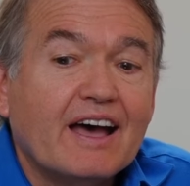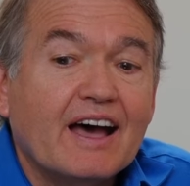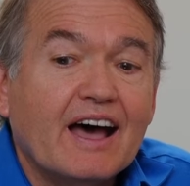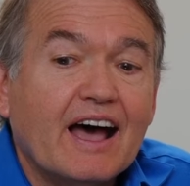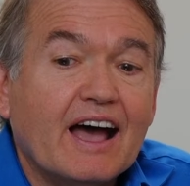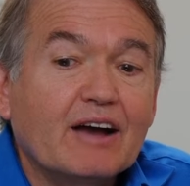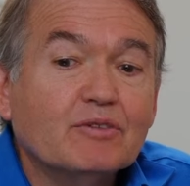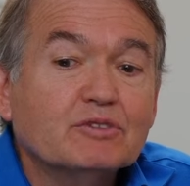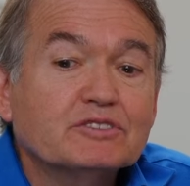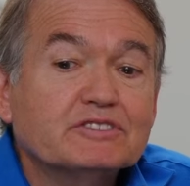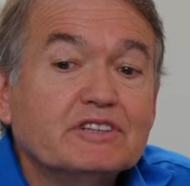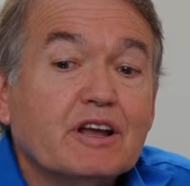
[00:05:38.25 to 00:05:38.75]

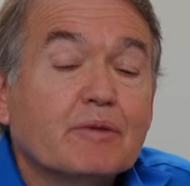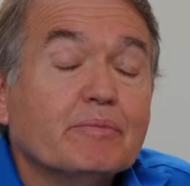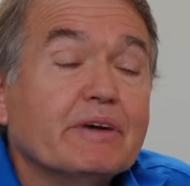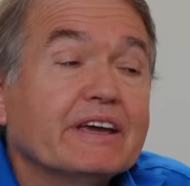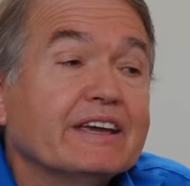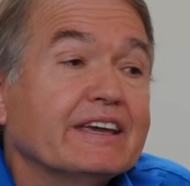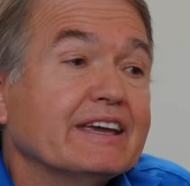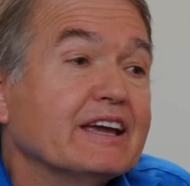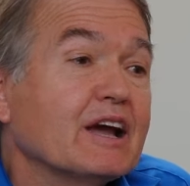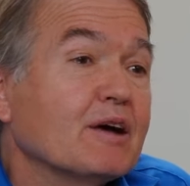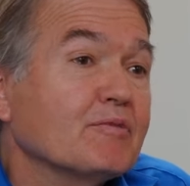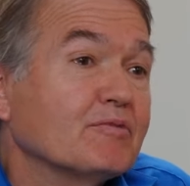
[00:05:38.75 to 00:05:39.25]
I was now
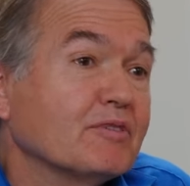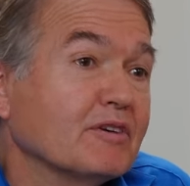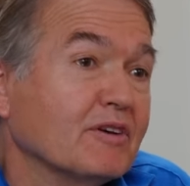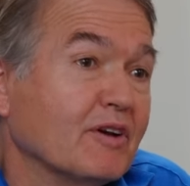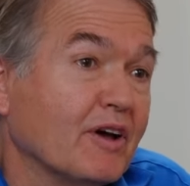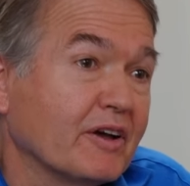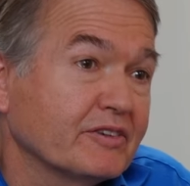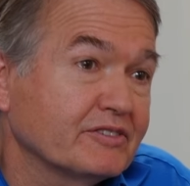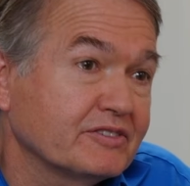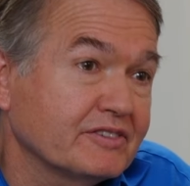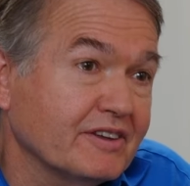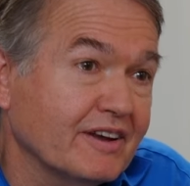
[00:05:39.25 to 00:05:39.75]
making up for
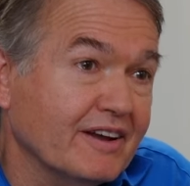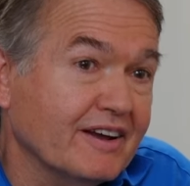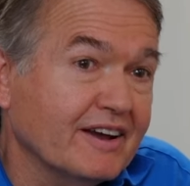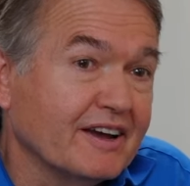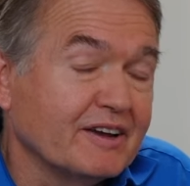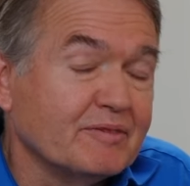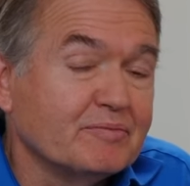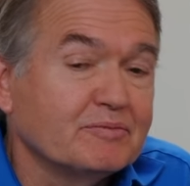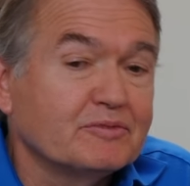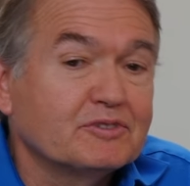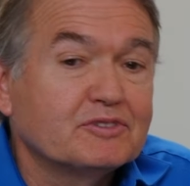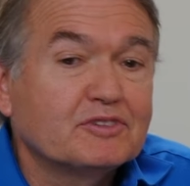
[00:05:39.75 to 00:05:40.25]
lost
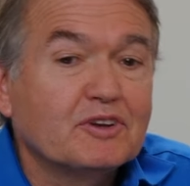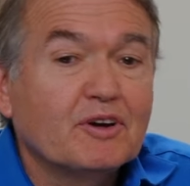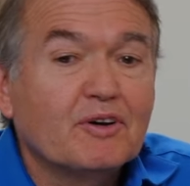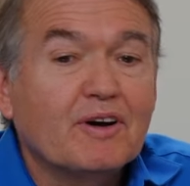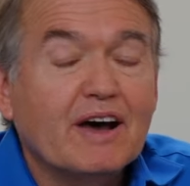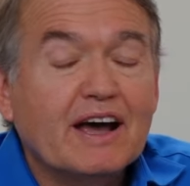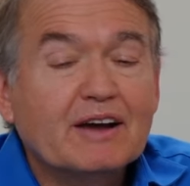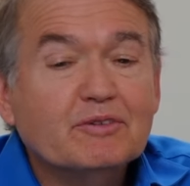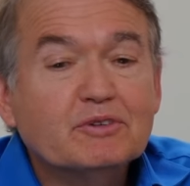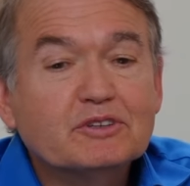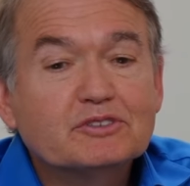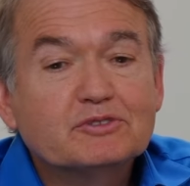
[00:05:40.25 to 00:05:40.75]
time. So
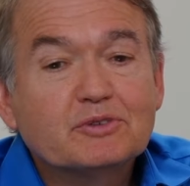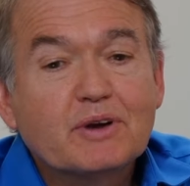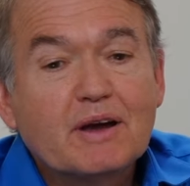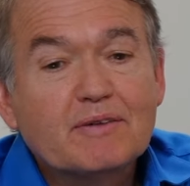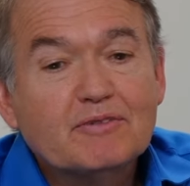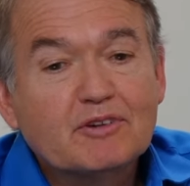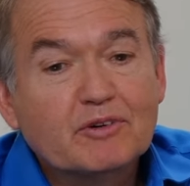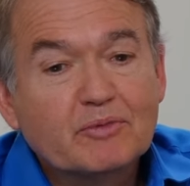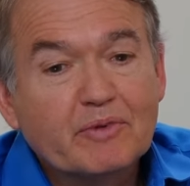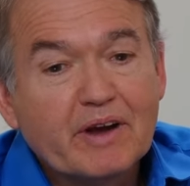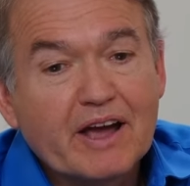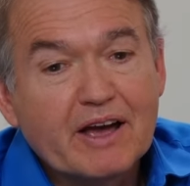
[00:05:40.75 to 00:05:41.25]
I would
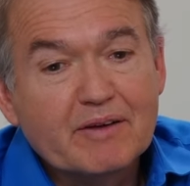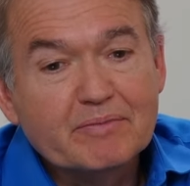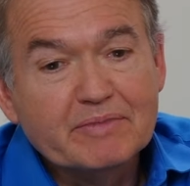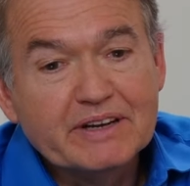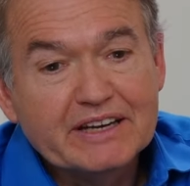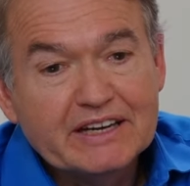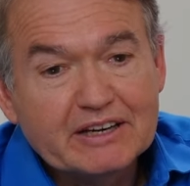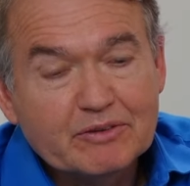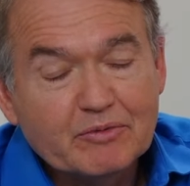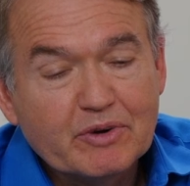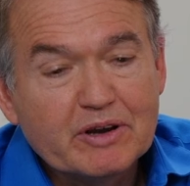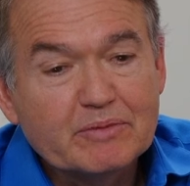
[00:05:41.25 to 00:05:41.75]
travel around
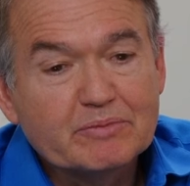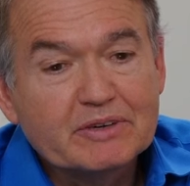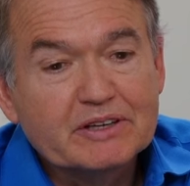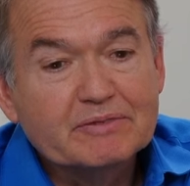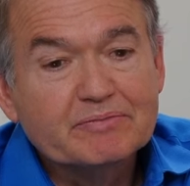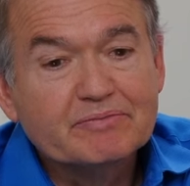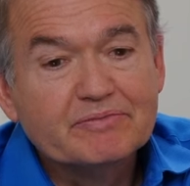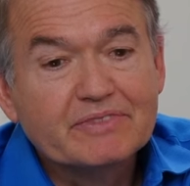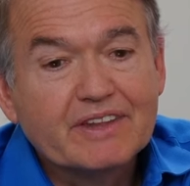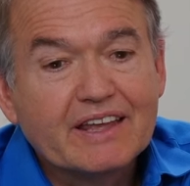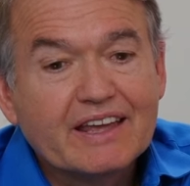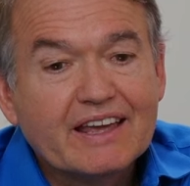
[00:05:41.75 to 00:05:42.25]
meeting women
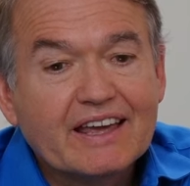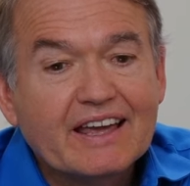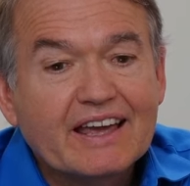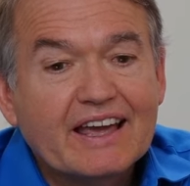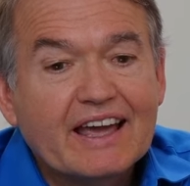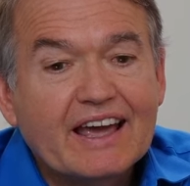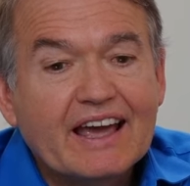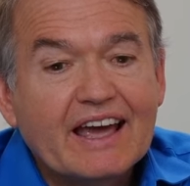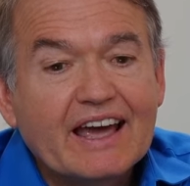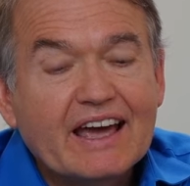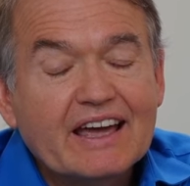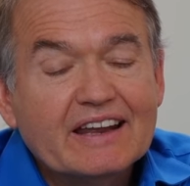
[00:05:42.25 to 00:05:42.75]

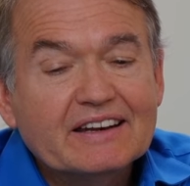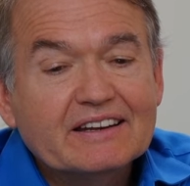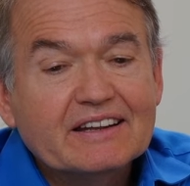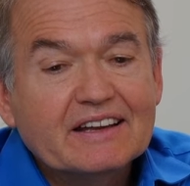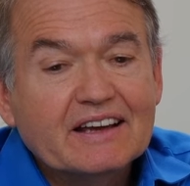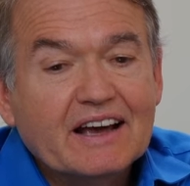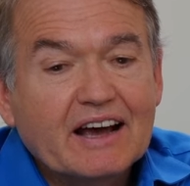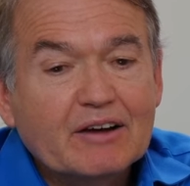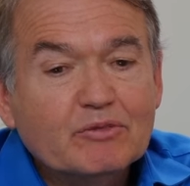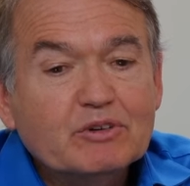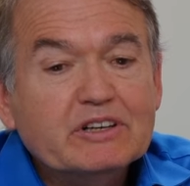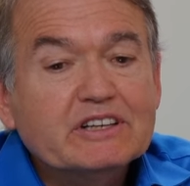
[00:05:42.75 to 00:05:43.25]
and
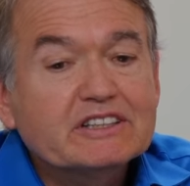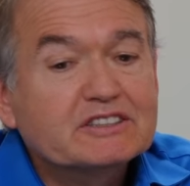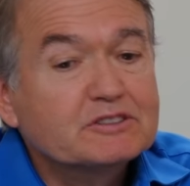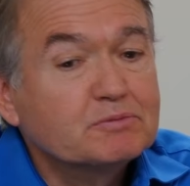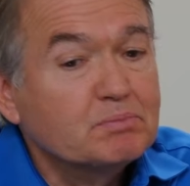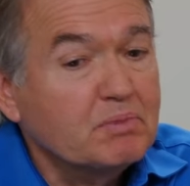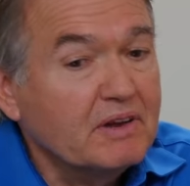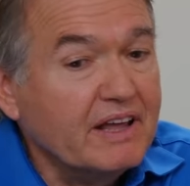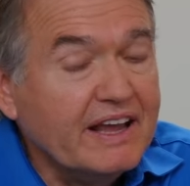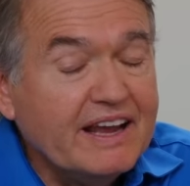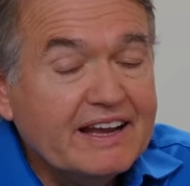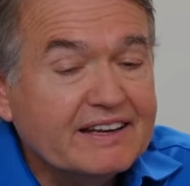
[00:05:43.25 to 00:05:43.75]
I would
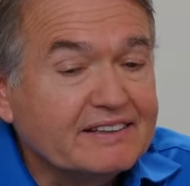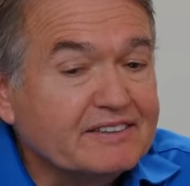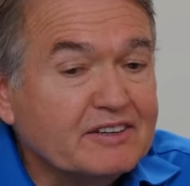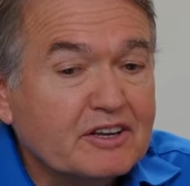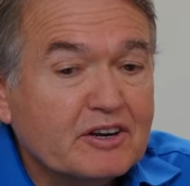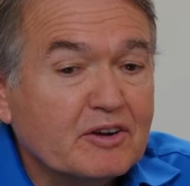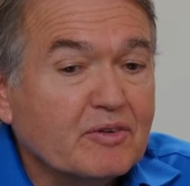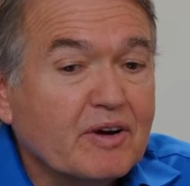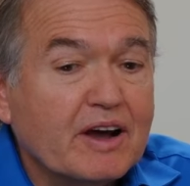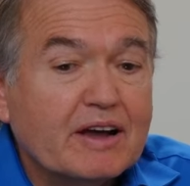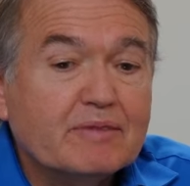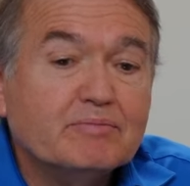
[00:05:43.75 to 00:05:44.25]
explain,
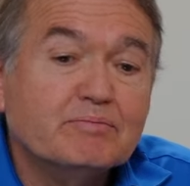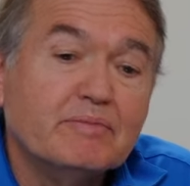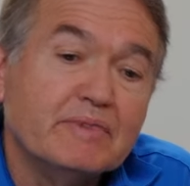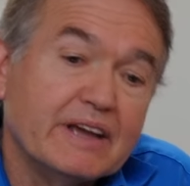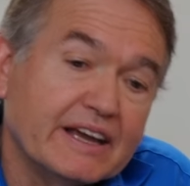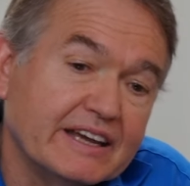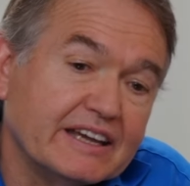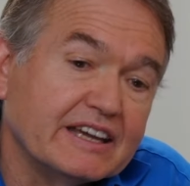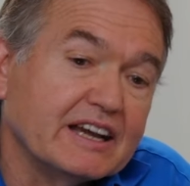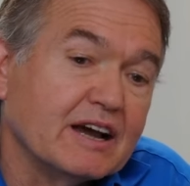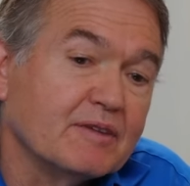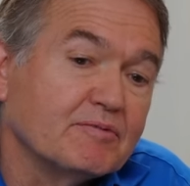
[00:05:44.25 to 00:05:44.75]
you know, I'm
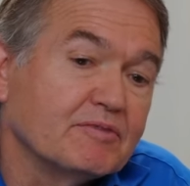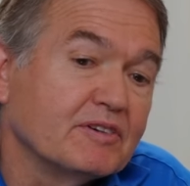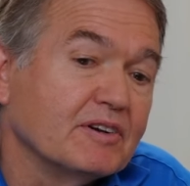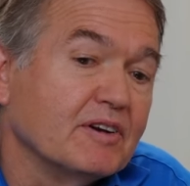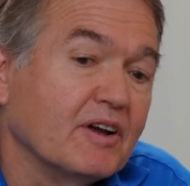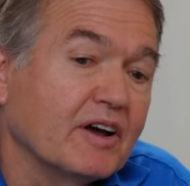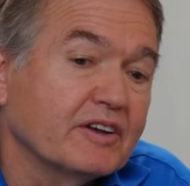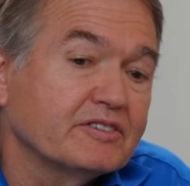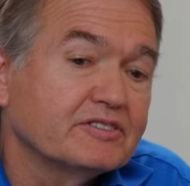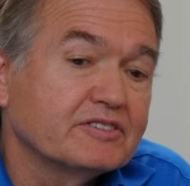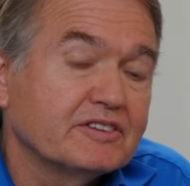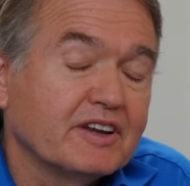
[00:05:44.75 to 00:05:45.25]
making up for
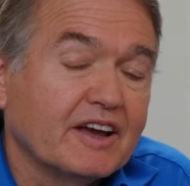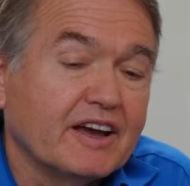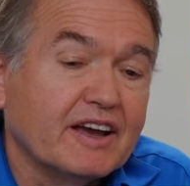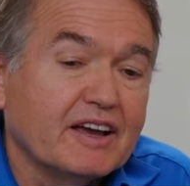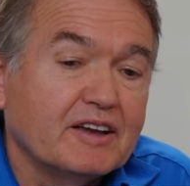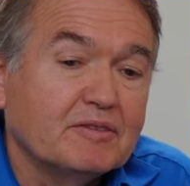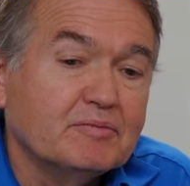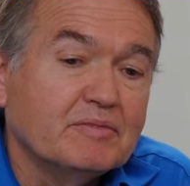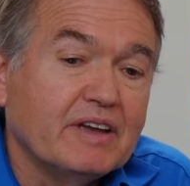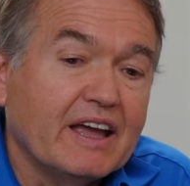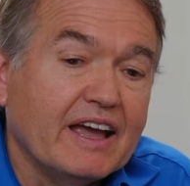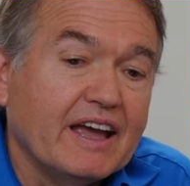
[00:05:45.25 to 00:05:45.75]
lost
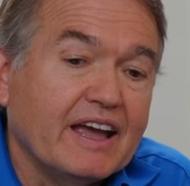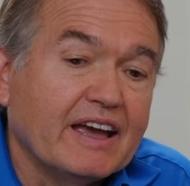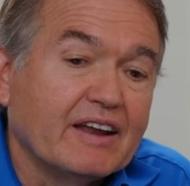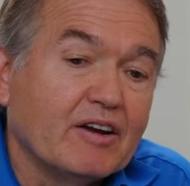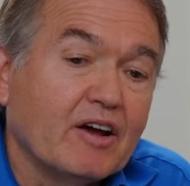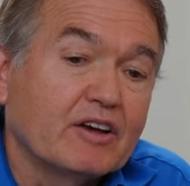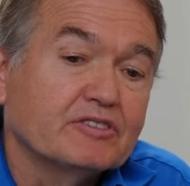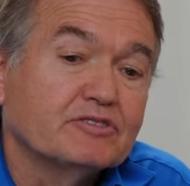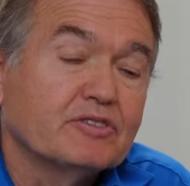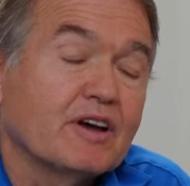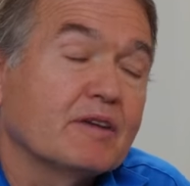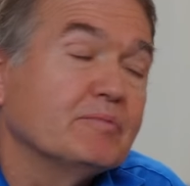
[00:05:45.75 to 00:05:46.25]
time and
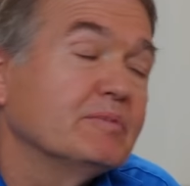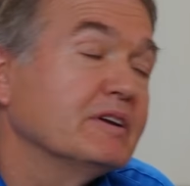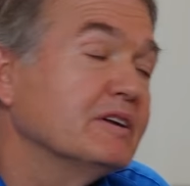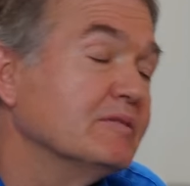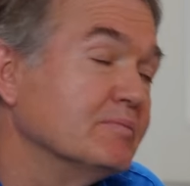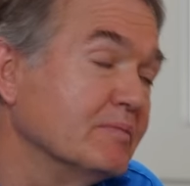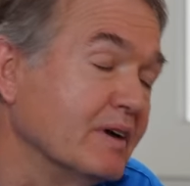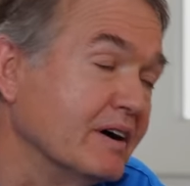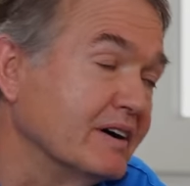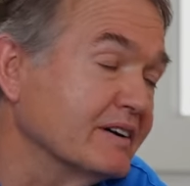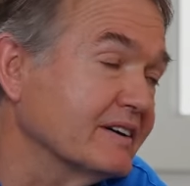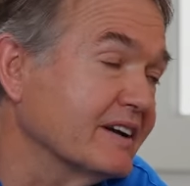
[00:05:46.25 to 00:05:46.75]
also I've been a
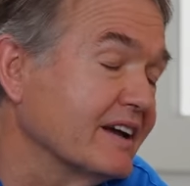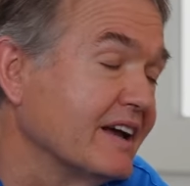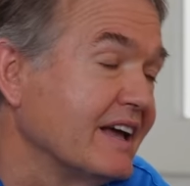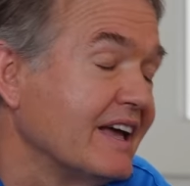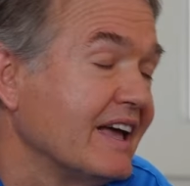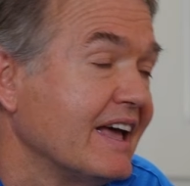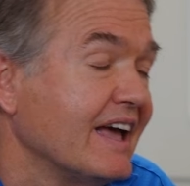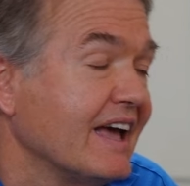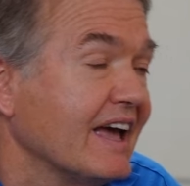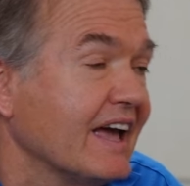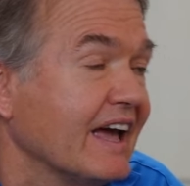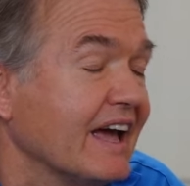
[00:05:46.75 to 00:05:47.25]
monk
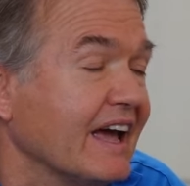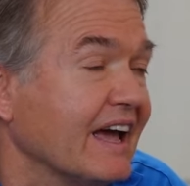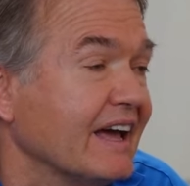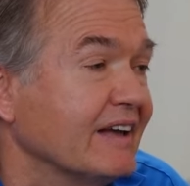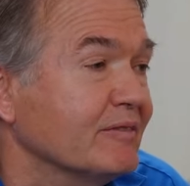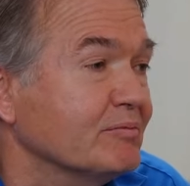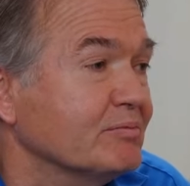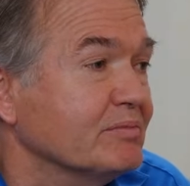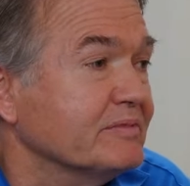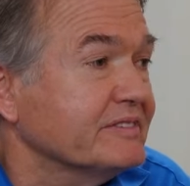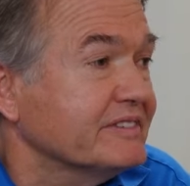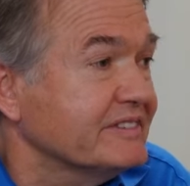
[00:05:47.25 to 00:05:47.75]

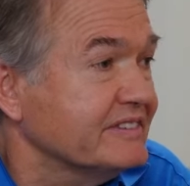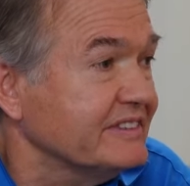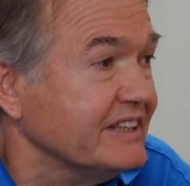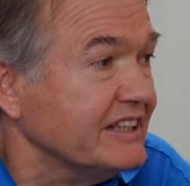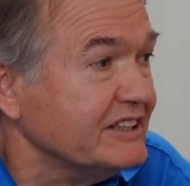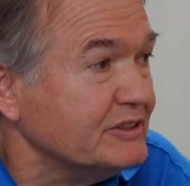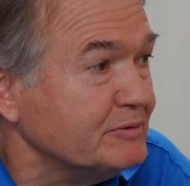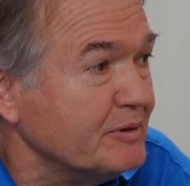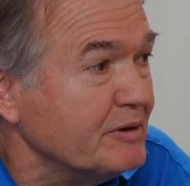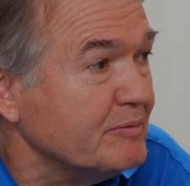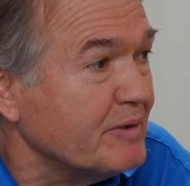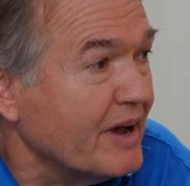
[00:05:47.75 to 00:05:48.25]
and
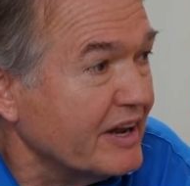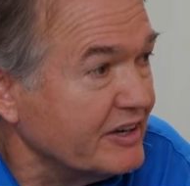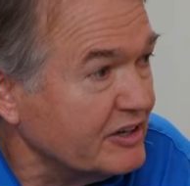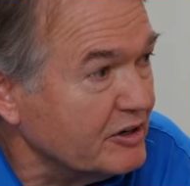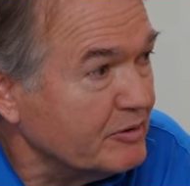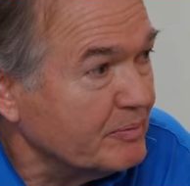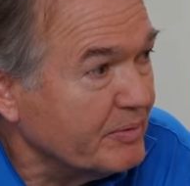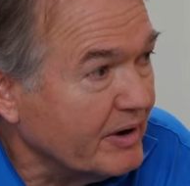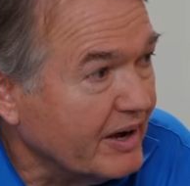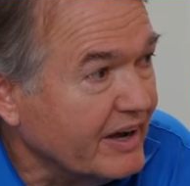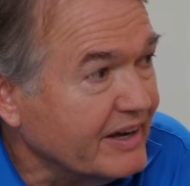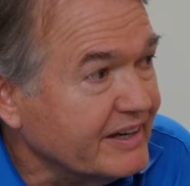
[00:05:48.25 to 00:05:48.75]
teach me about
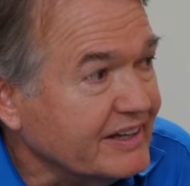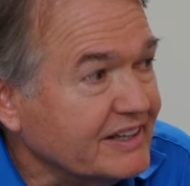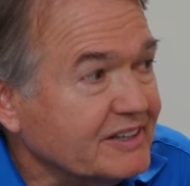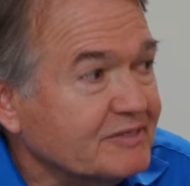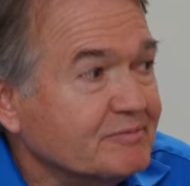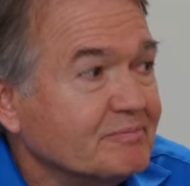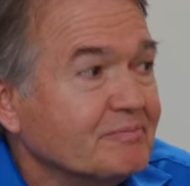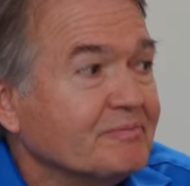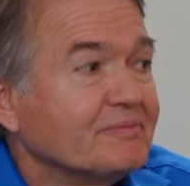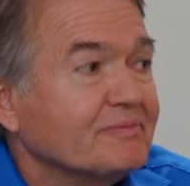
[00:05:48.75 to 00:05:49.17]
your body.